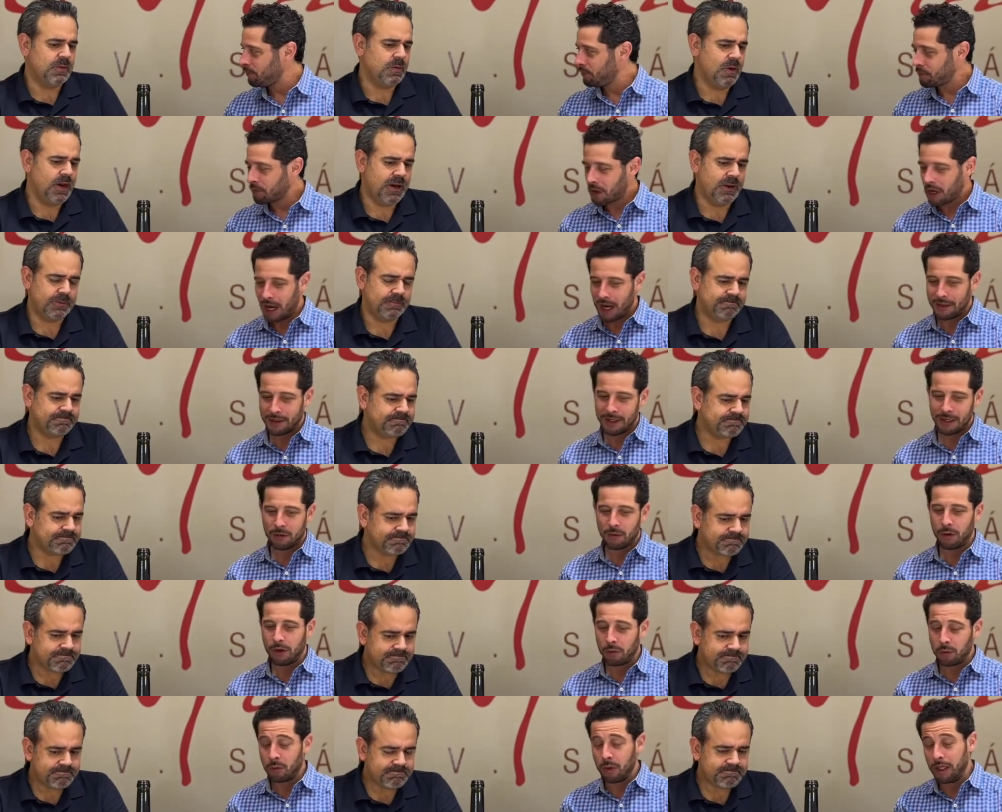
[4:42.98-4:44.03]
Speaker 1: Wow. I think
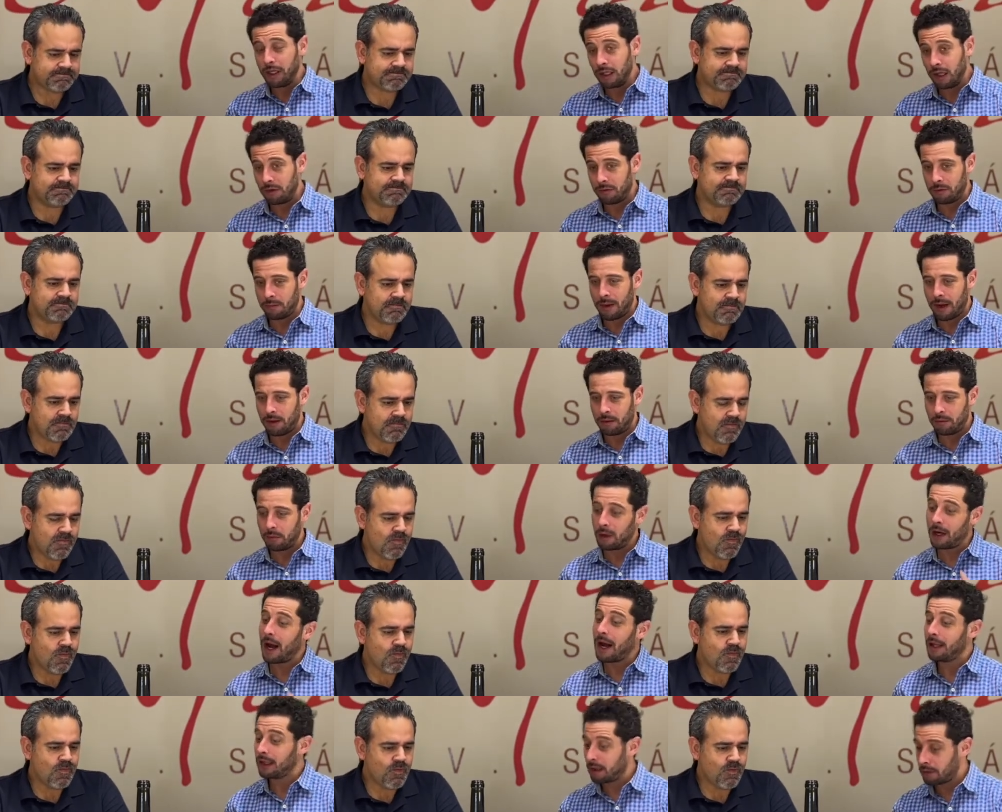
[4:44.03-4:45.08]
what I
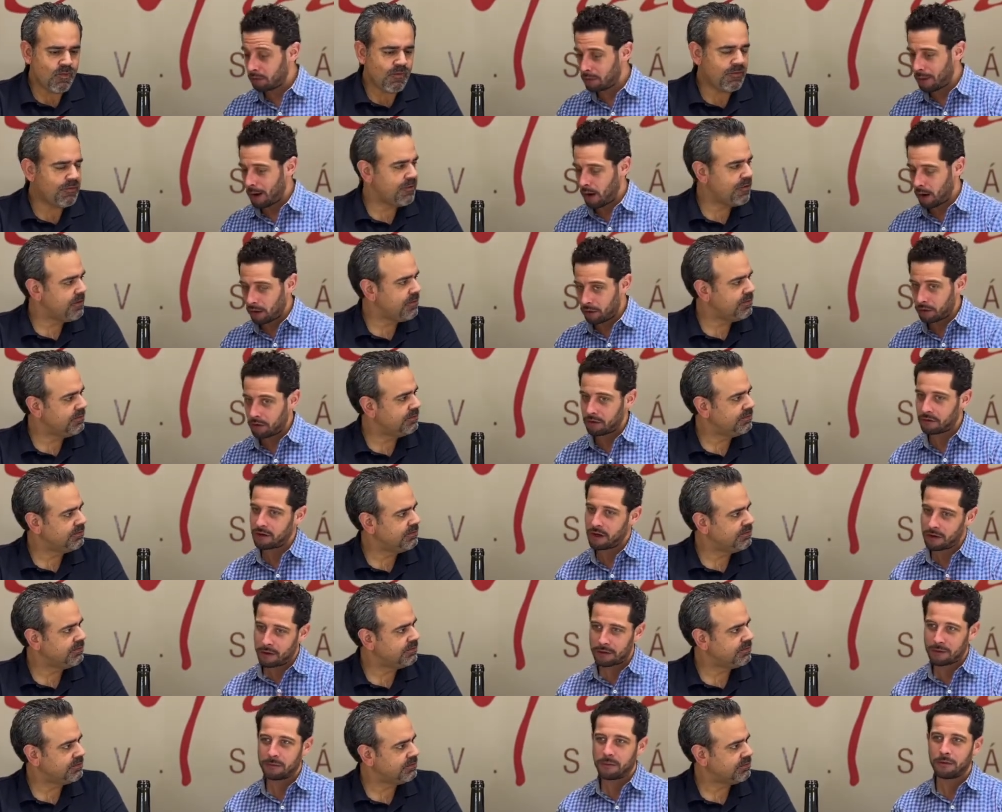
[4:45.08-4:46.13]
love about Harlan
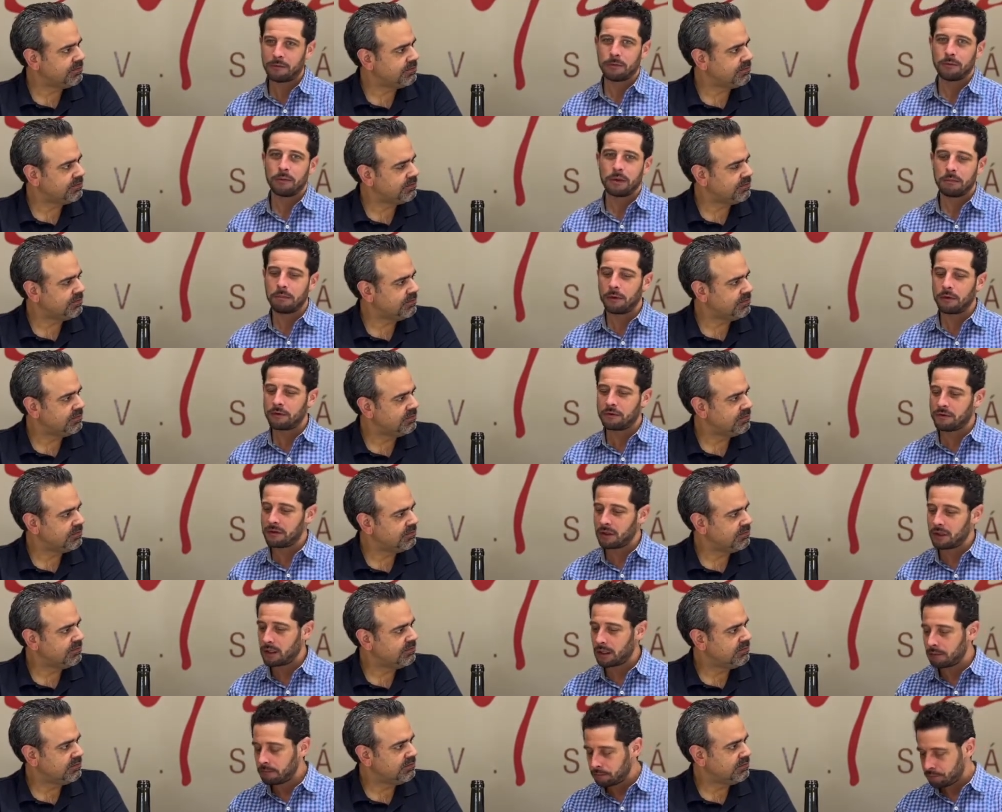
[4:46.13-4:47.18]
Estate, I'll speak for me
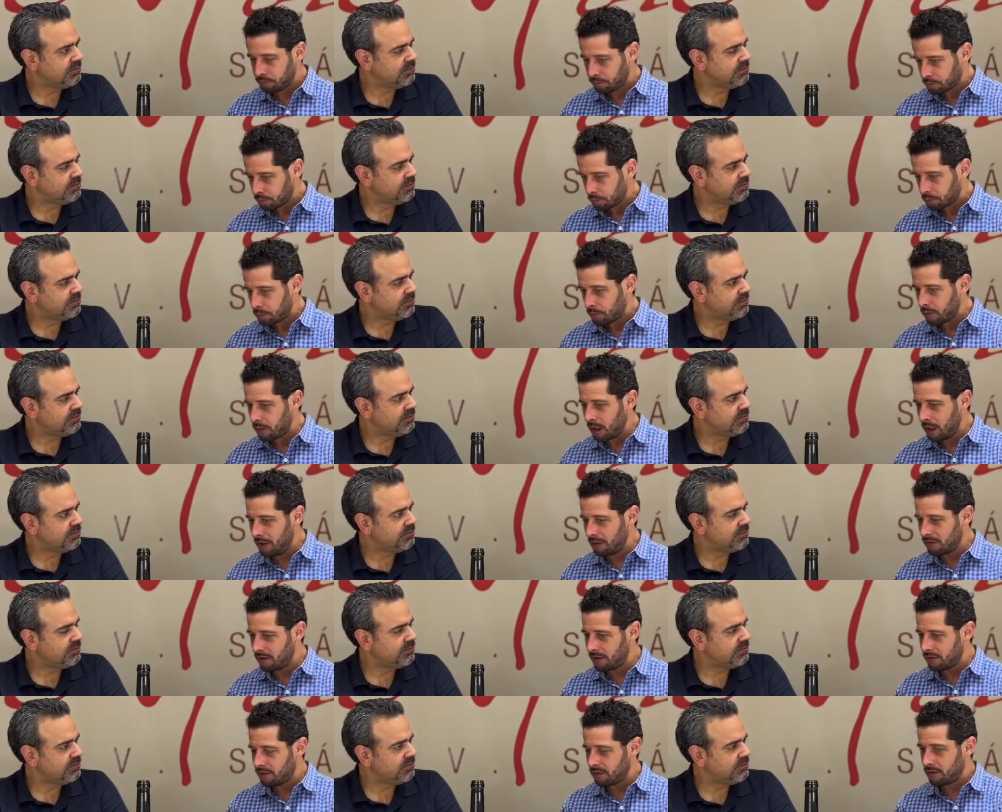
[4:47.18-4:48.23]
personally,
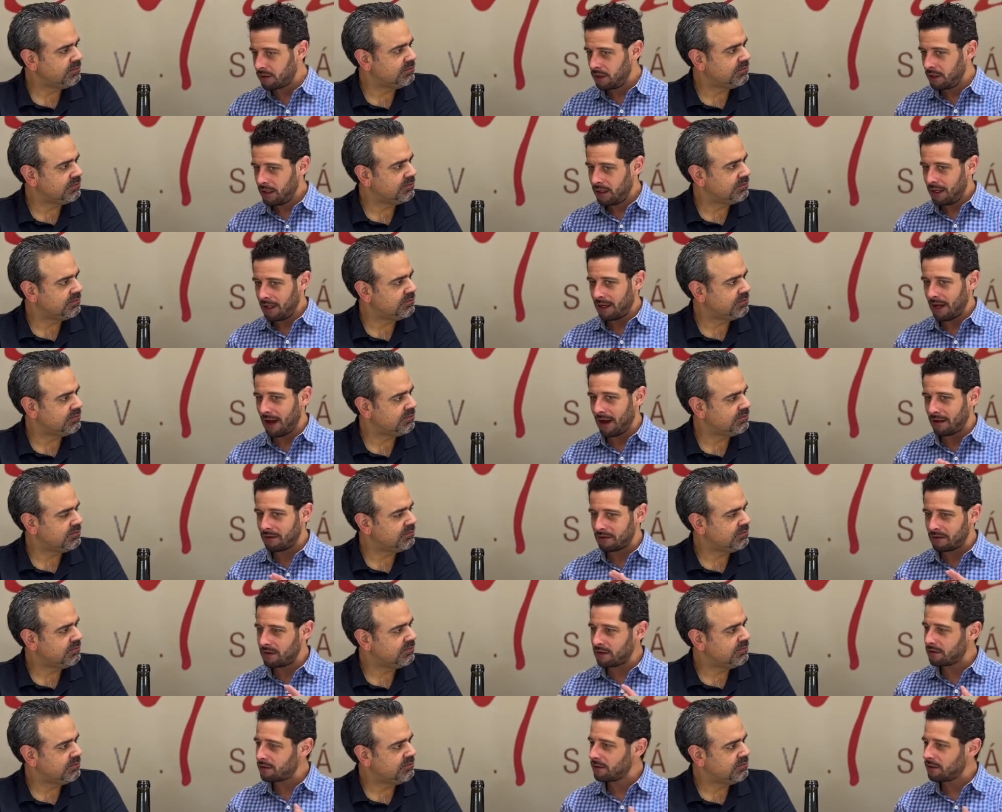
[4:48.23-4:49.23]
is it has this